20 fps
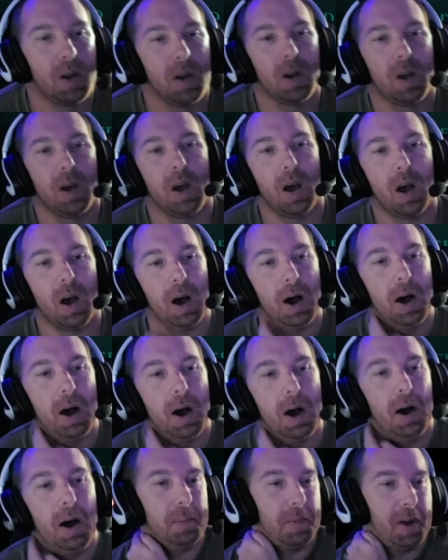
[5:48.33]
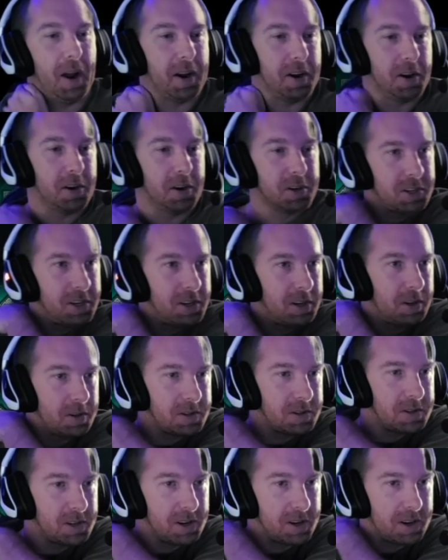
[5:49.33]
Now your
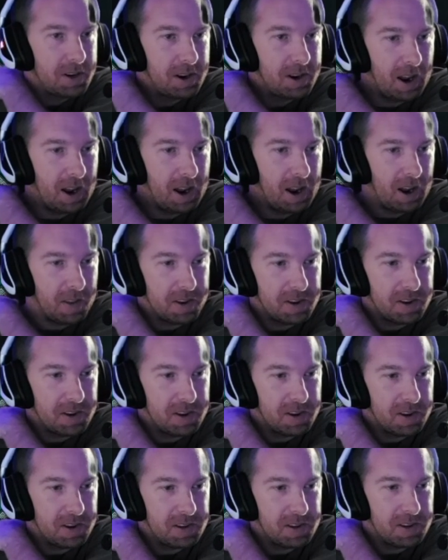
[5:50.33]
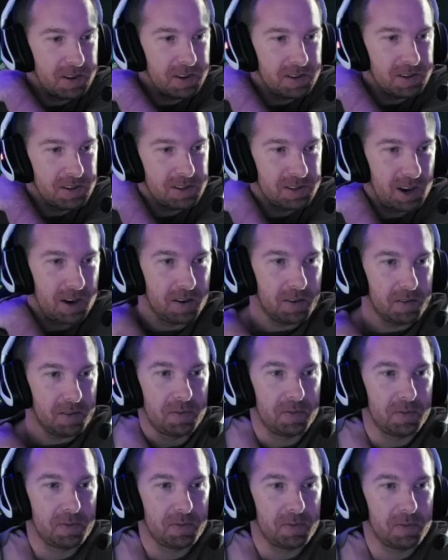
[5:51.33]
skills. Now this is kind of,
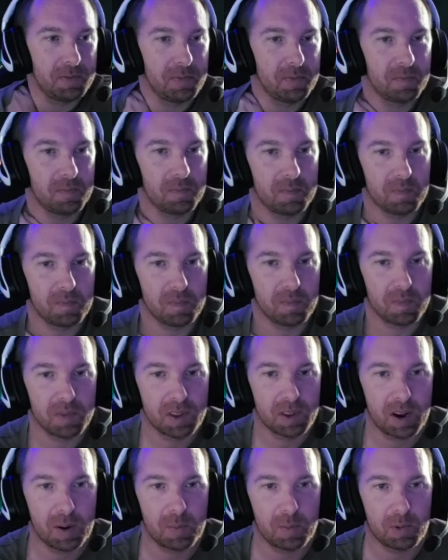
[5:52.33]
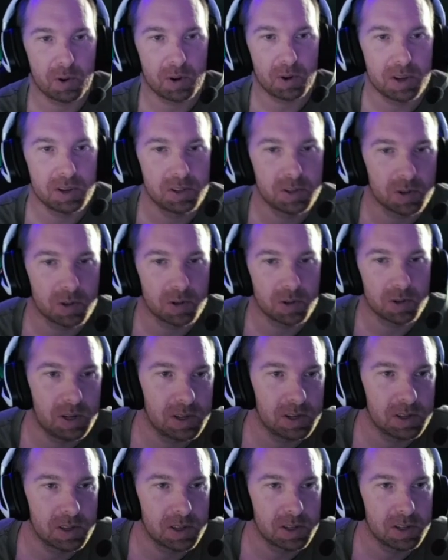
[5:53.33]
I'm really enjoying this
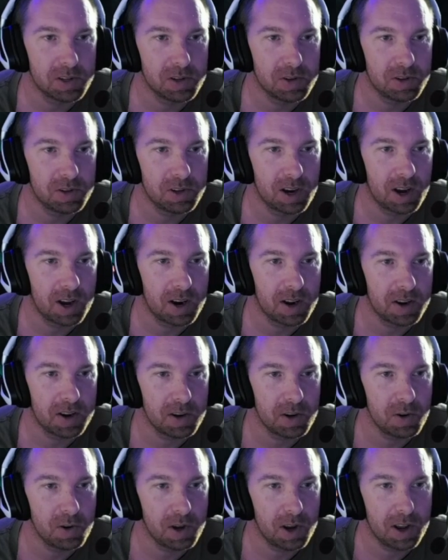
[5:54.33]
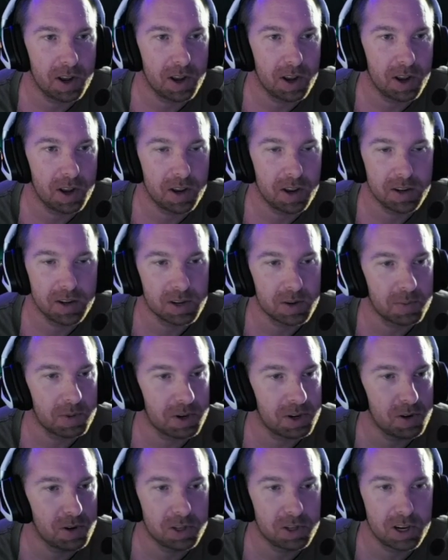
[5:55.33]
because you can and this is something that you
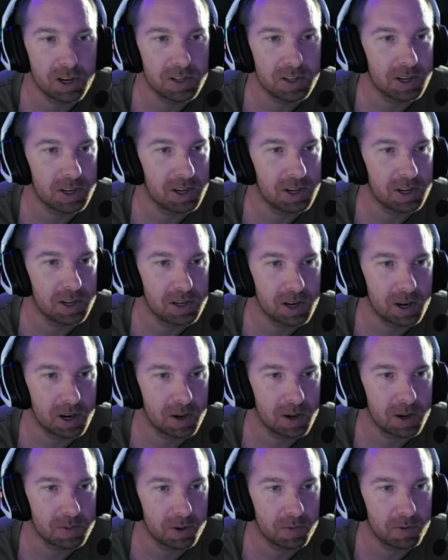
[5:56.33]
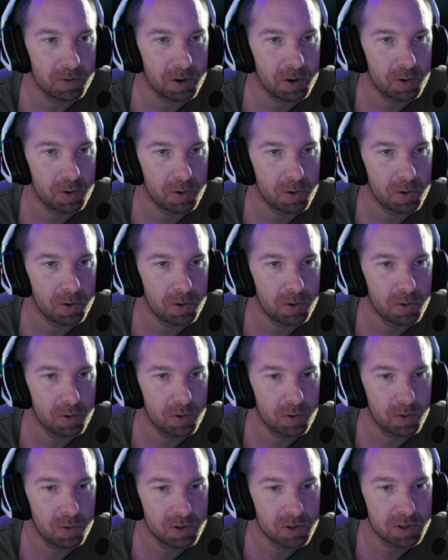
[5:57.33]
can change at any time. So if you
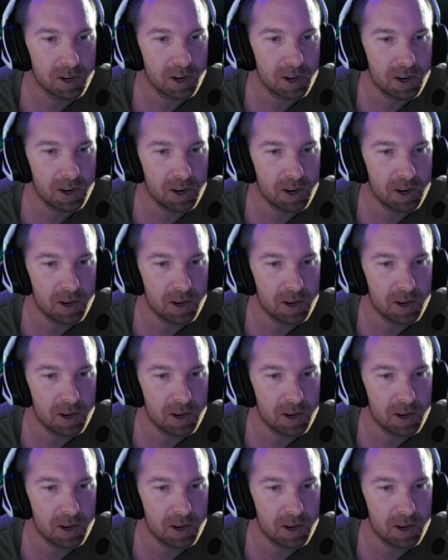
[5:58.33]
say